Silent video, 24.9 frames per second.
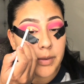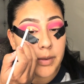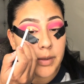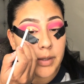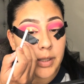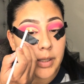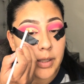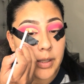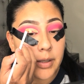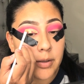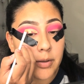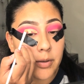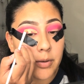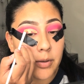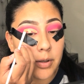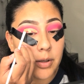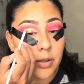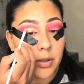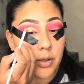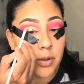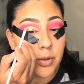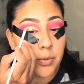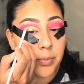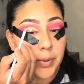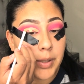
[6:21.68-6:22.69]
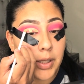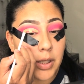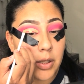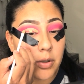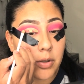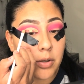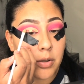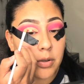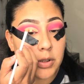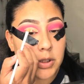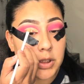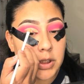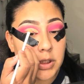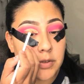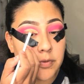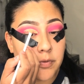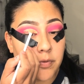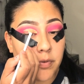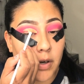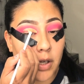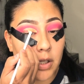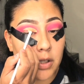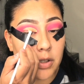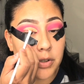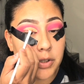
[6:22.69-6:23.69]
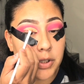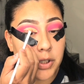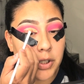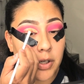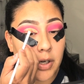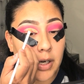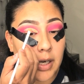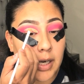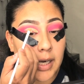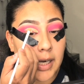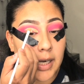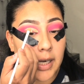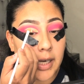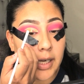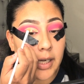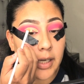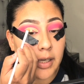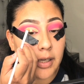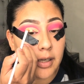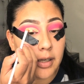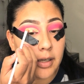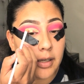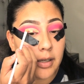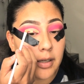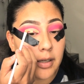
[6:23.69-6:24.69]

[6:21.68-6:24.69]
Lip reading: Then go a little bit lower. Just follow your eye.